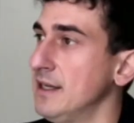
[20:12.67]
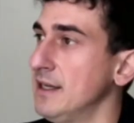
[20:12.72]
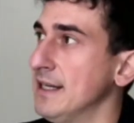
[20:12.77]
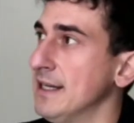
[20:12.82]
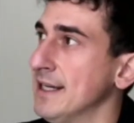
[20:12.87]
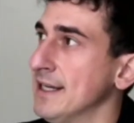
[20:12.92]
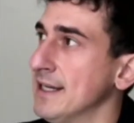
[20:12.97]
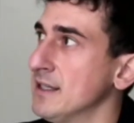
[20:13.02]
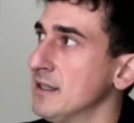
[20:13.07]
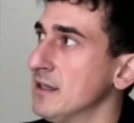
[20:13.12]

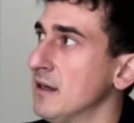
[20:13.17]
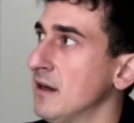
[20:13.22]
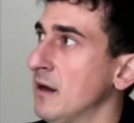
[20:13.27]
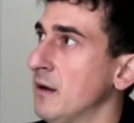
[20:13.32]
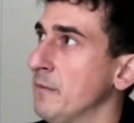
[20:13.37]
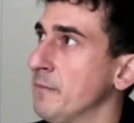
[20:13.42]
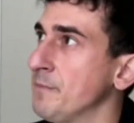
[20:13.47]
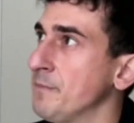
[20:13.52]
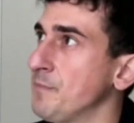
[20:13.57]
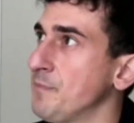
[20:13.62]
And
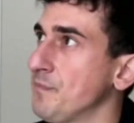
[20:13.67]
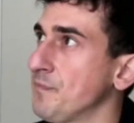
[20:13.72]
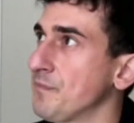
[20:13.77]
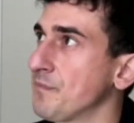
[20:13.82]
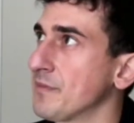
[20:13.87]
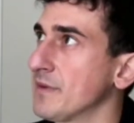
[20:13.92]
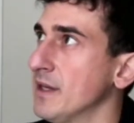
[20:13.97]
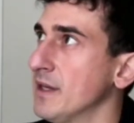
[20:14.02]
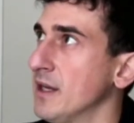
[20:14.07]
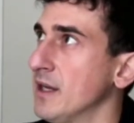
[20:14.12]
um,
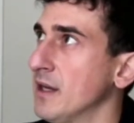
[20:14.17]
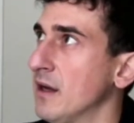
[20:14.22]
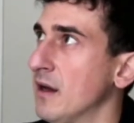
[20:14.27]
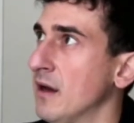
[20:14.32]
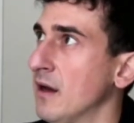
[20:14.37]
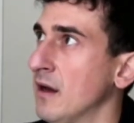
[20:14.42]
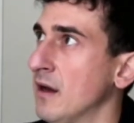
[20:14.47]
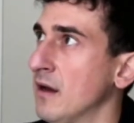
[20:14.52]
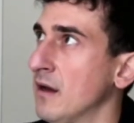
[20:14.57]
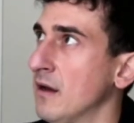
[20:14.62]

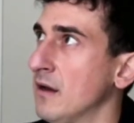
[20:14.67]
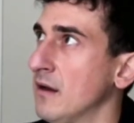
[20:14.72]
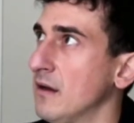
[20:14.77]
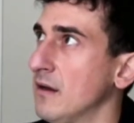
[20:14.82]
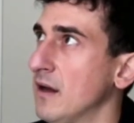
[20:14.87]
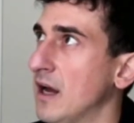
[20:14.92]
uh,